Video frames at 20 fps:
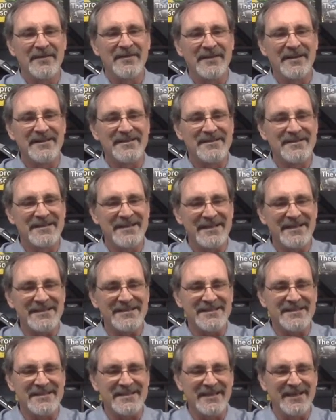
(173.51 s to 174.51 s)
that's this
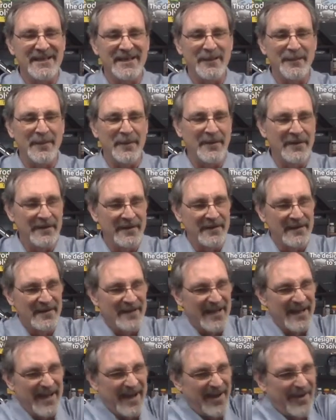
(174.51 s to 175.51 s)
steep,
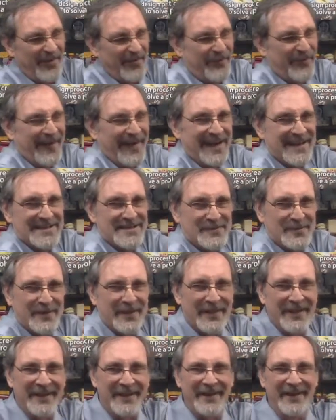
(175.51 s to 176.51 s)
how fast will
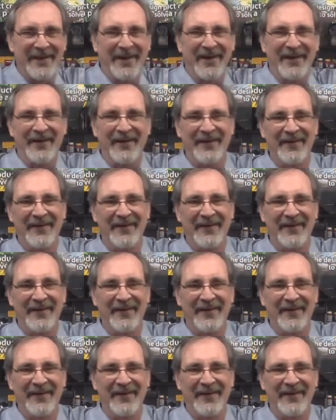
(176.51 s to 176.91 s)
it go?